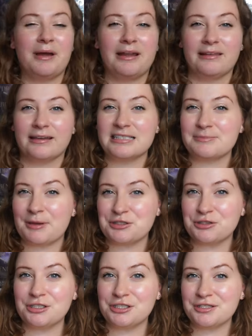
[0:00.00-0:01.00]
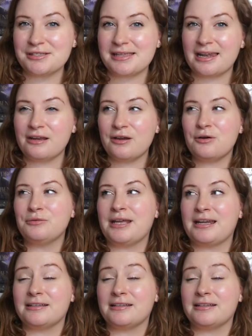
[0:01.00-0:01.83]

my like special editions that I owned and